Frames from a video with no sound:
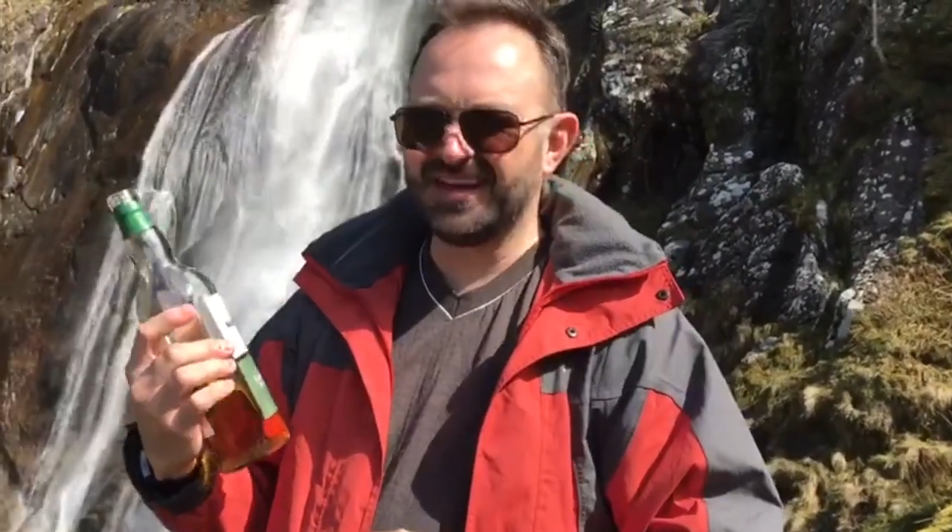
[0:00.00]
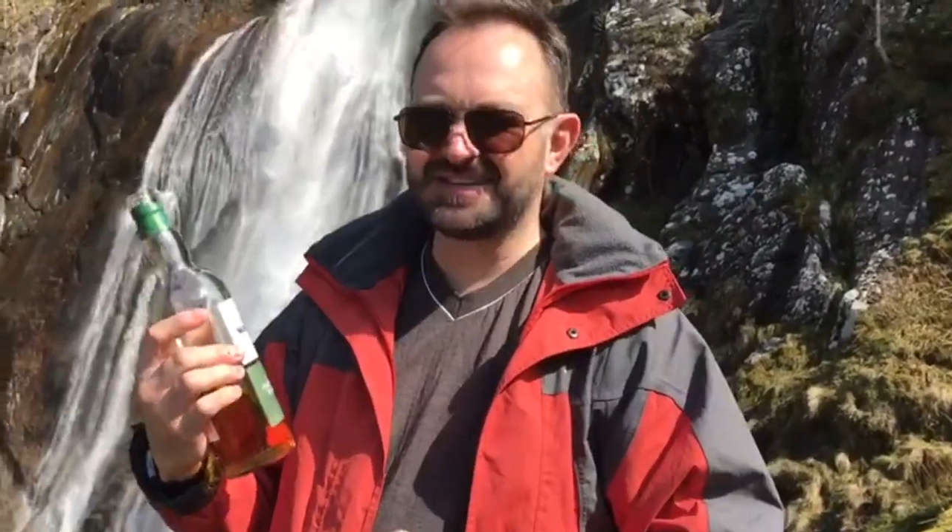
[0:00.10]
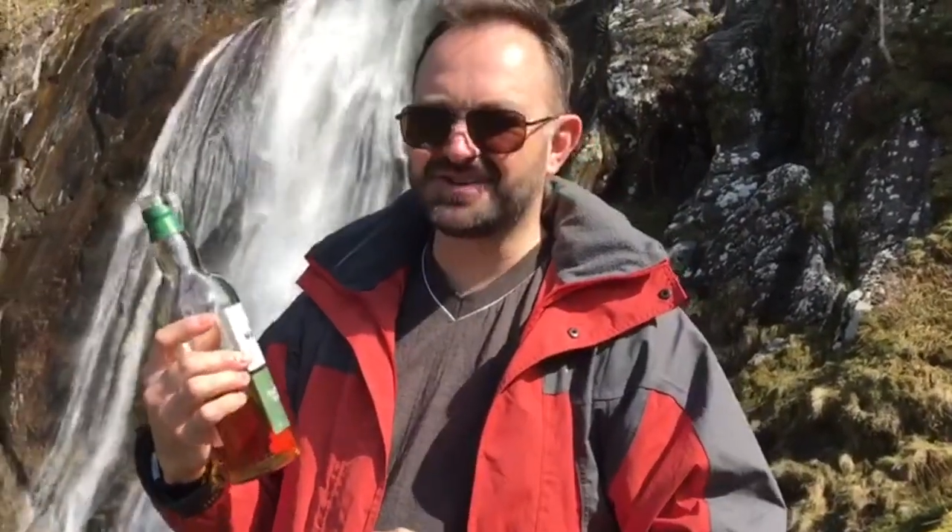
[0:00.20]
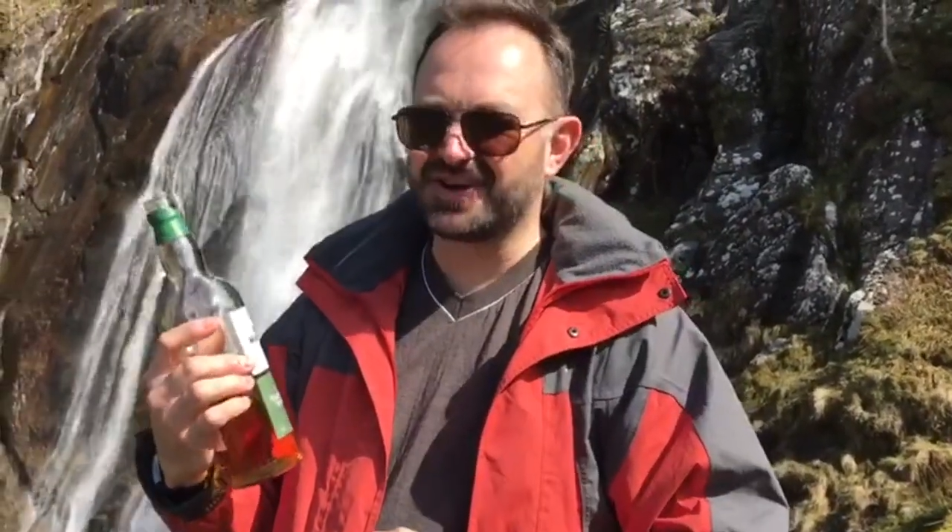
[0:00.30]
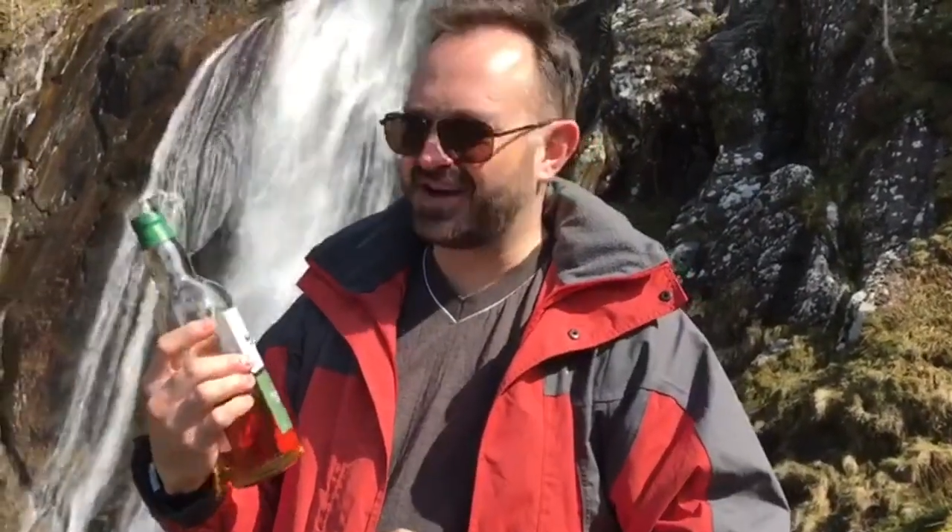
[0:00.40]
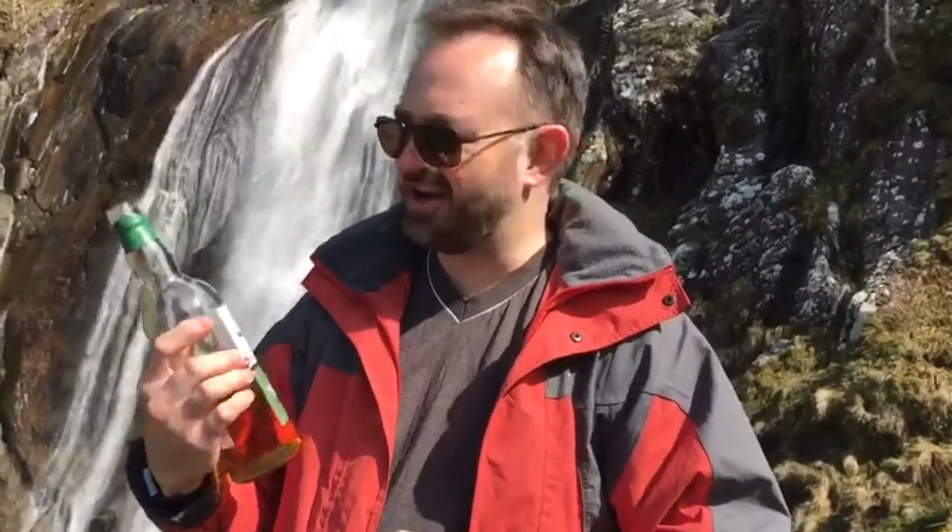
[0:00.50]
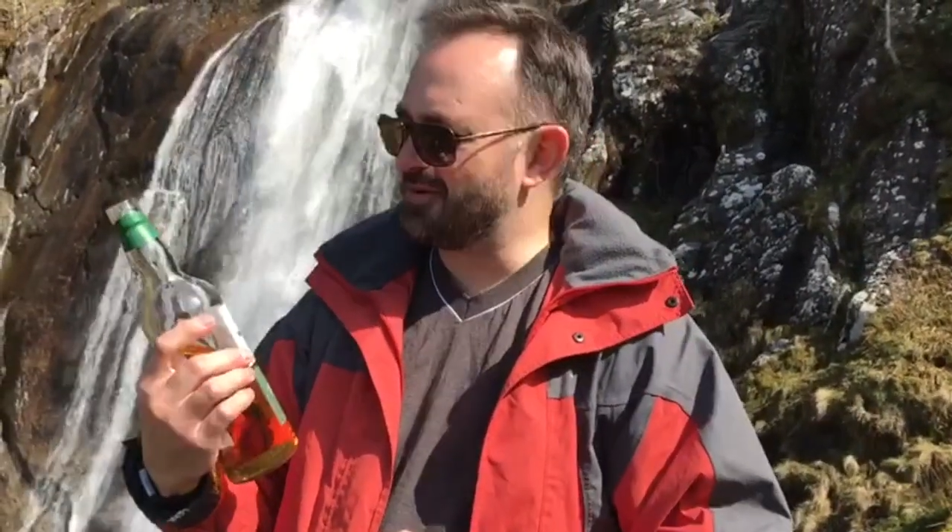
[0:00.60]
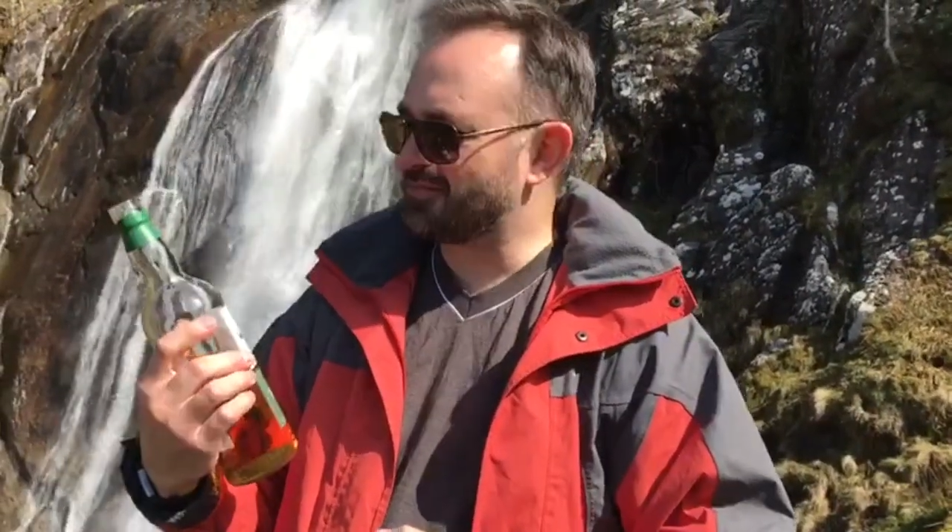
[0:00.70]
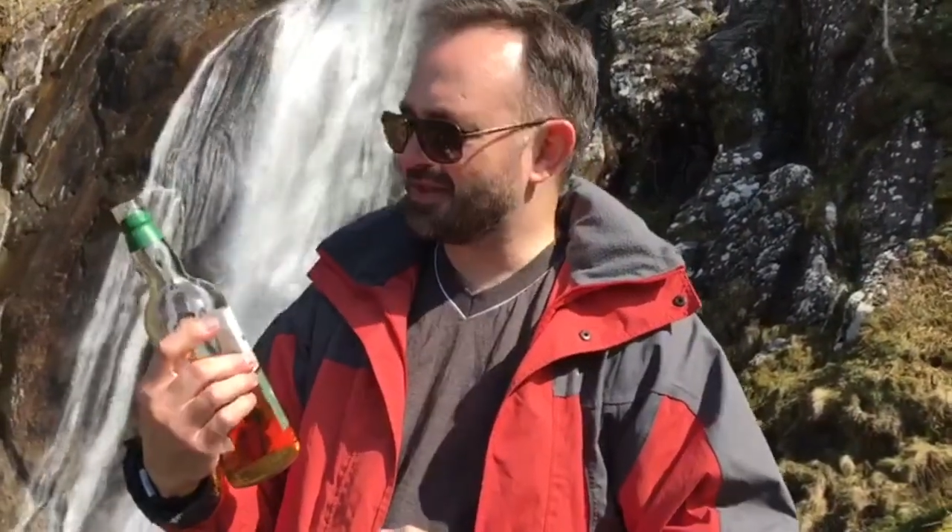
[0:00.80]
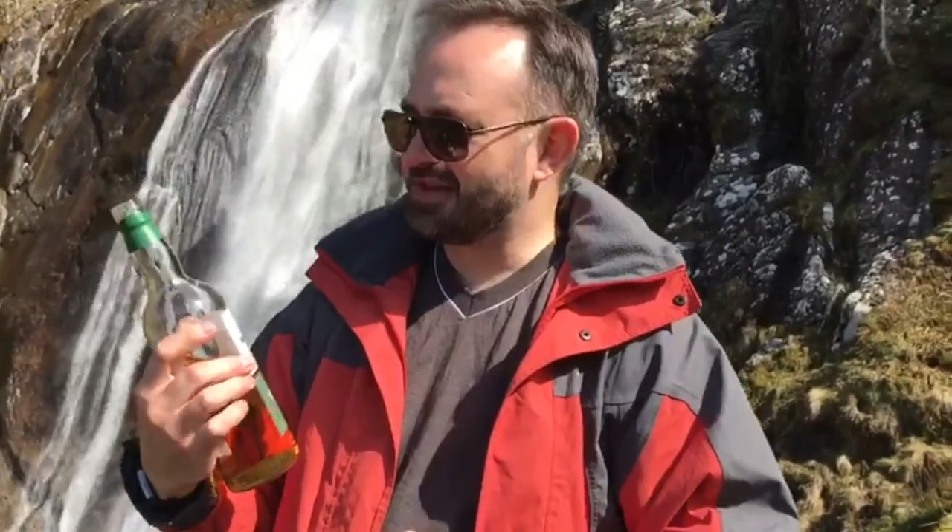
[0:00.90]
it's
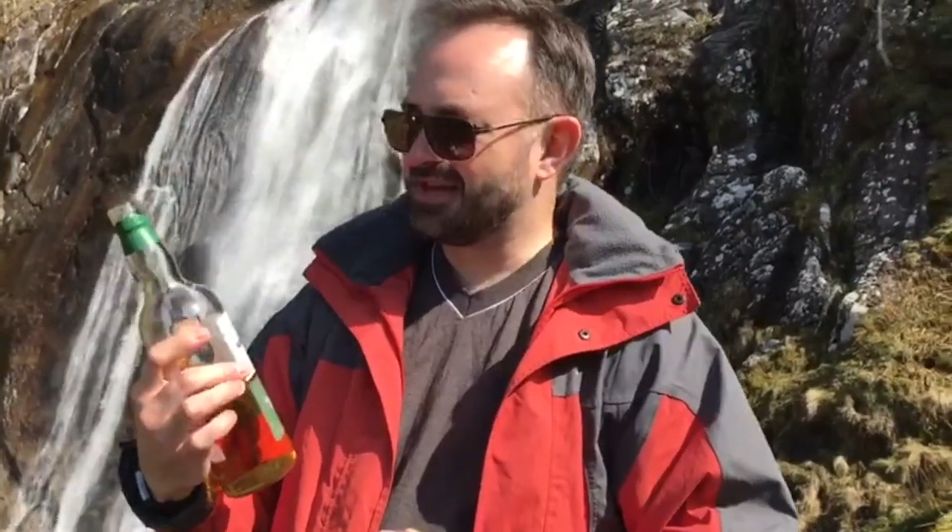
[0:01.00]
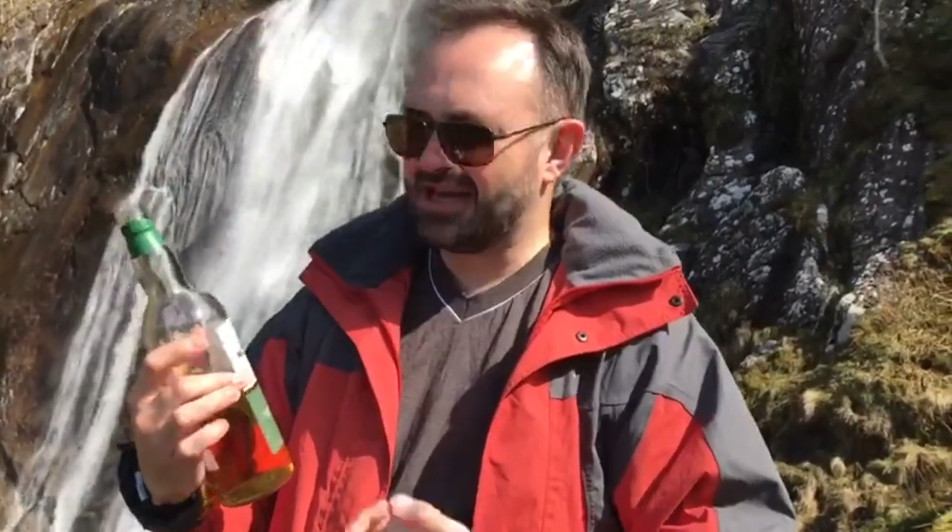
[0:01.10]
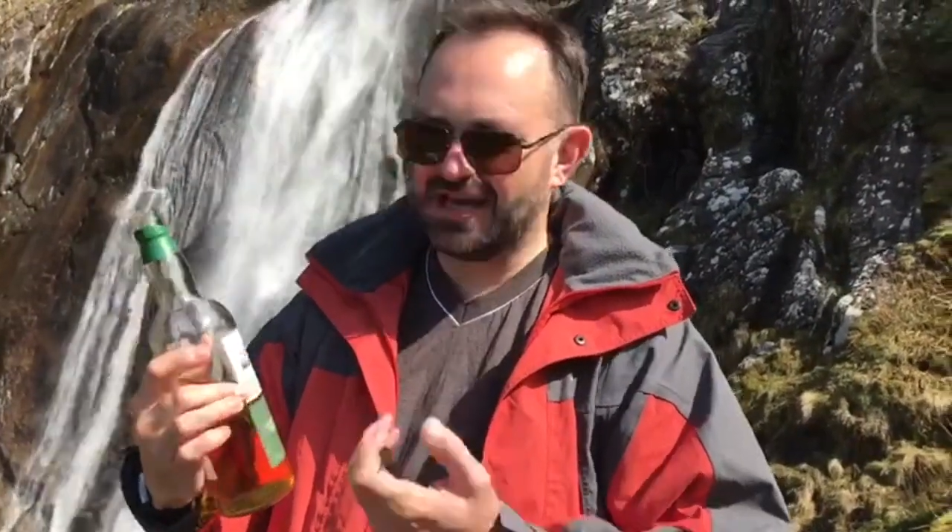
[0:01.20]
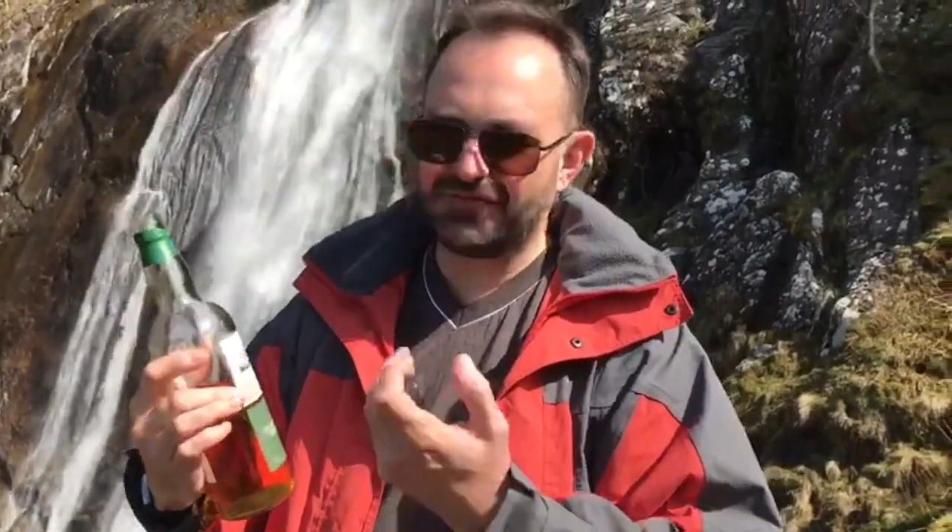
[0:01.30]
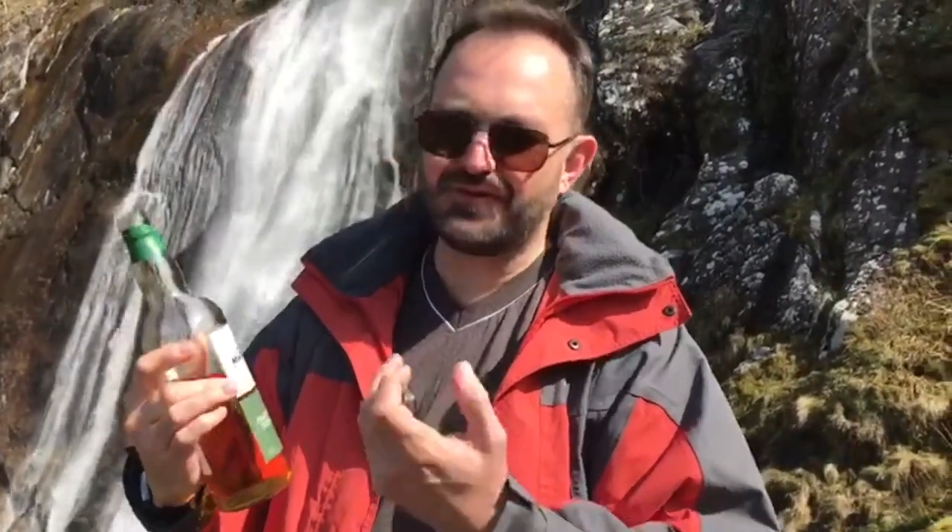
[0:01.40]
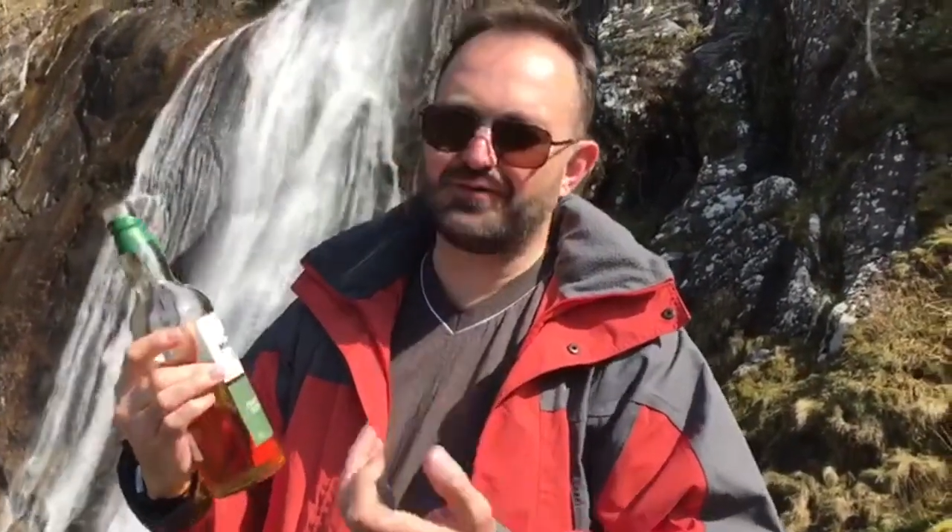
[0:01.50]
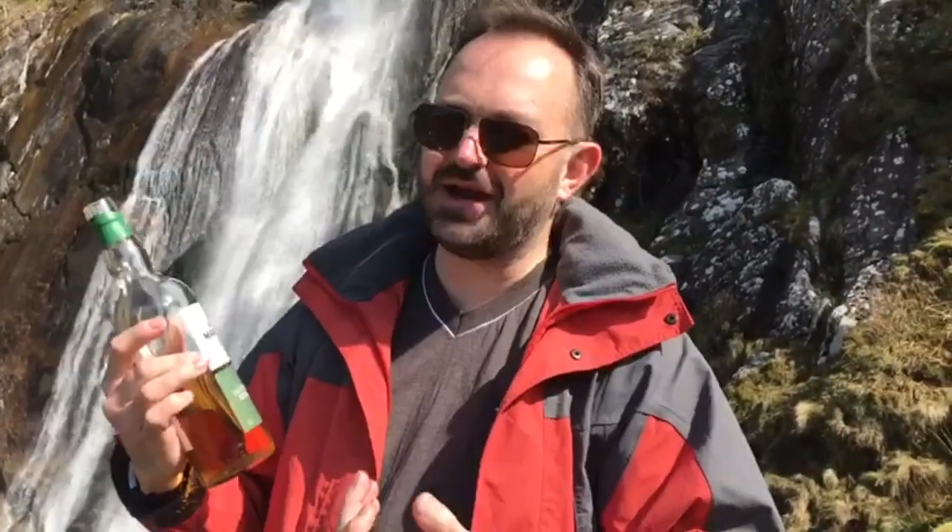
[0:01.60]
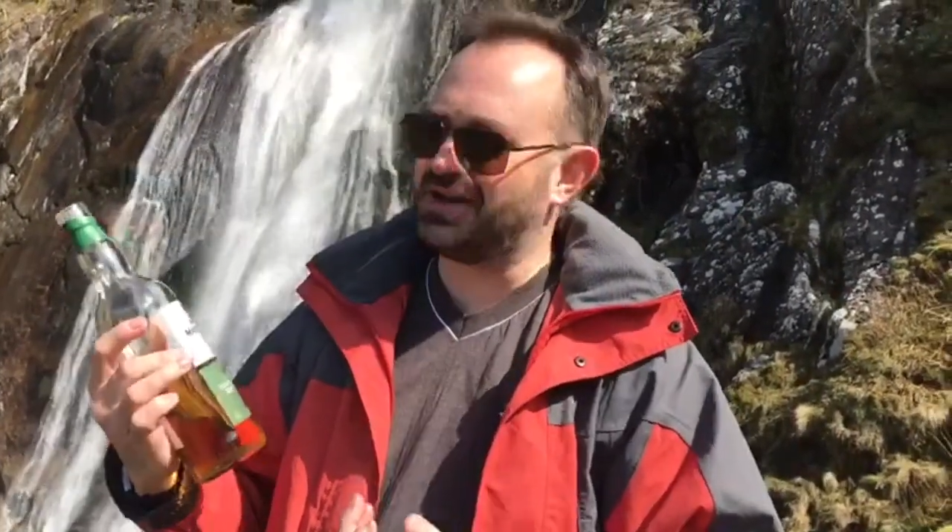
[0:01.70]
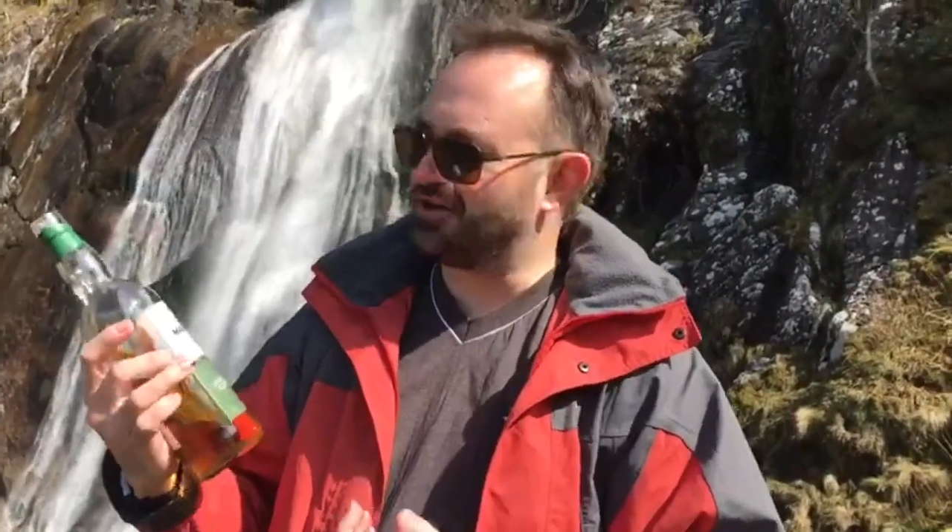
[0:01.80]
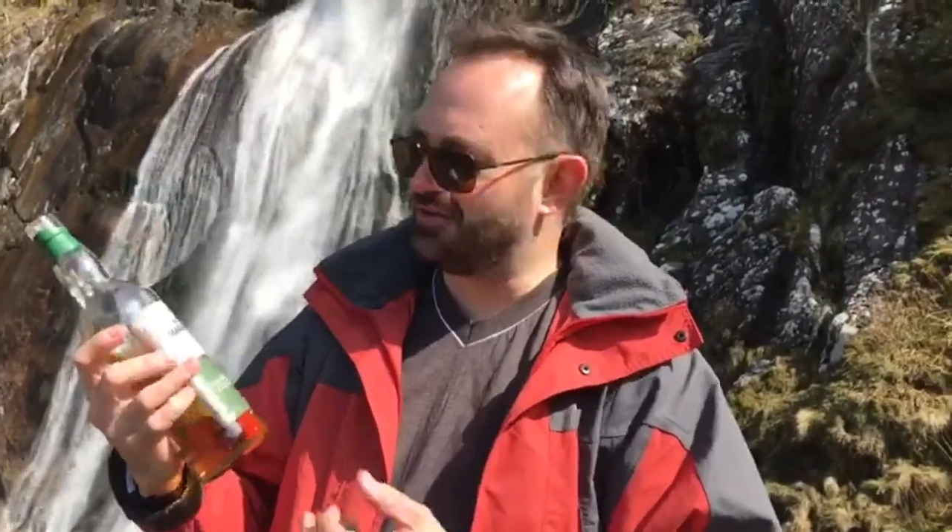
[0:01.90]
okay if you
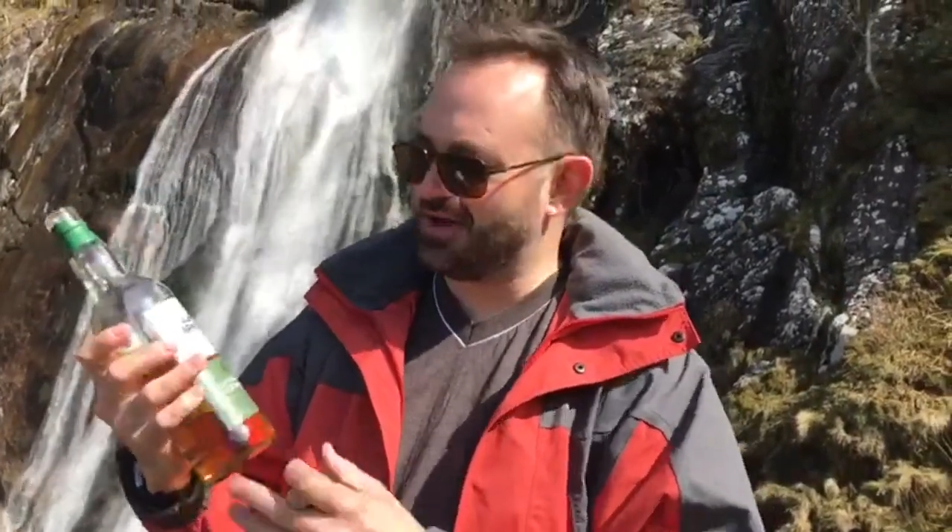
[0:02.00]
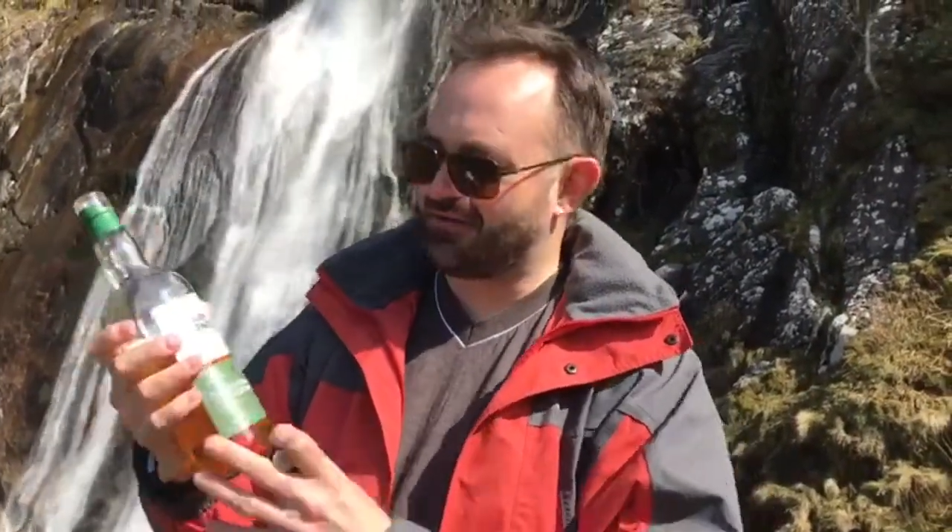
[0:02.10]
read the